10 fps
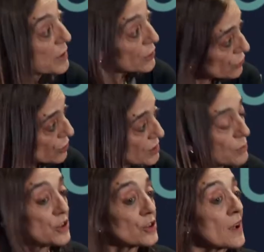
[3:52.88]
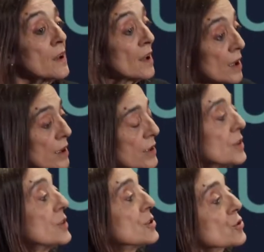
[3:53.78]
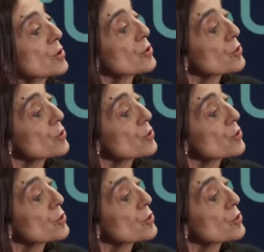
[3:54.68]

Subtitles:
to tell you this less